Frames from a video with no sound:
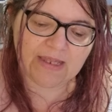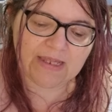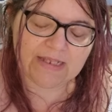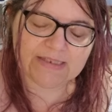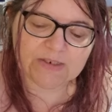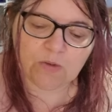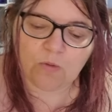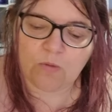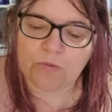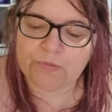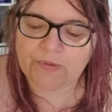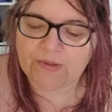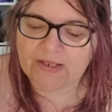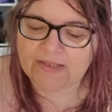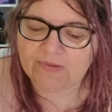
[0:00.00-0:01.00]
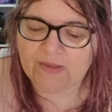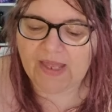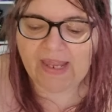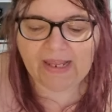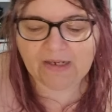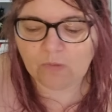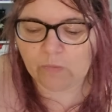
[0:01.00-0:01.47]
It's called The
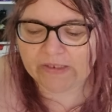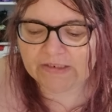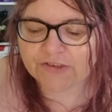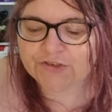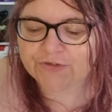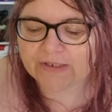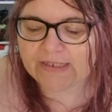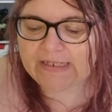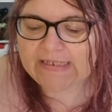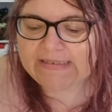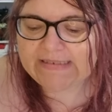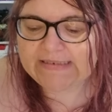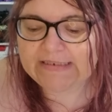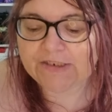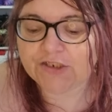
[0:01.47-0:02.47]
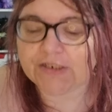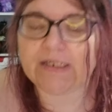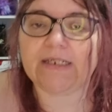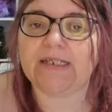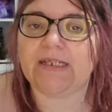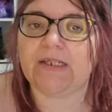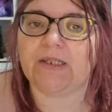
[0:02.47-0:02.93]
Halloween Tree
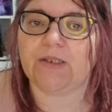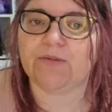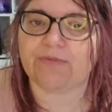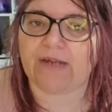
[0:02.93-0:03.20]
Stitching in the